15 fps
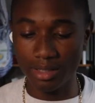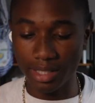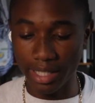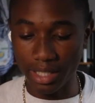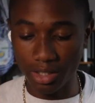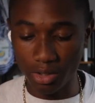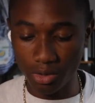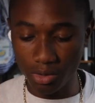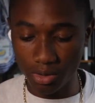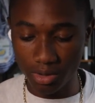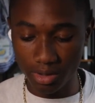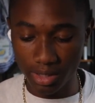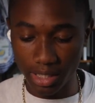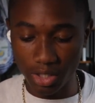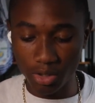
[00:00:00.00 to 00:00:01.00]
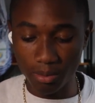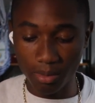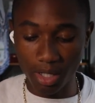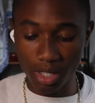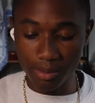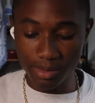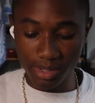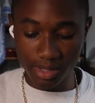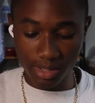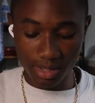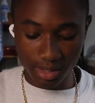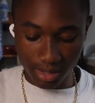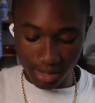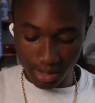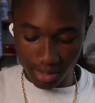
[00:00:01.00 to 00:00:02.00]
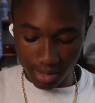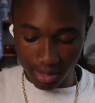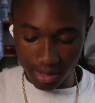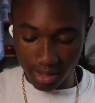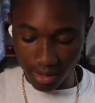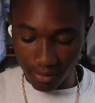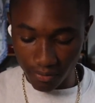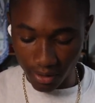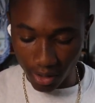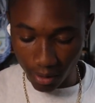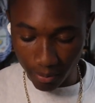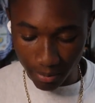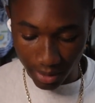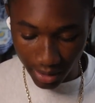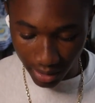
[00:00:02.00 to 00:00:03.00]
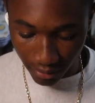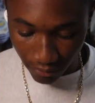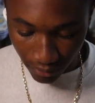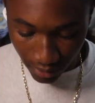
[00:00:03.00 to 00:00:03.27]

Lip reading: Thank you, moms, for helping me get it